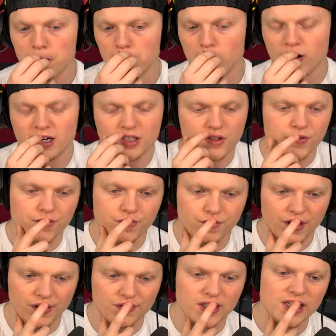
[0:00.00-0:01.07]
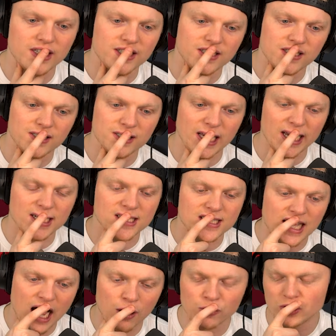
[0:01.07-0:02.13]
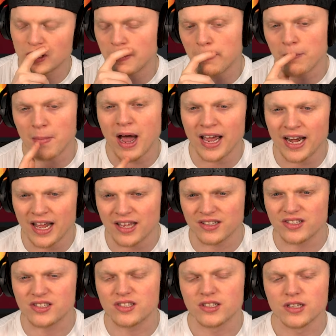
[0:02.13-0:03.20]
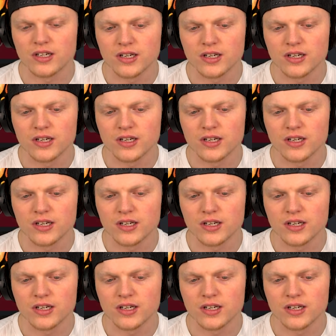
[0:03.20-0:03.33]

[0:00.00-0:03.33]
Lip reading: What is 56,000 minus?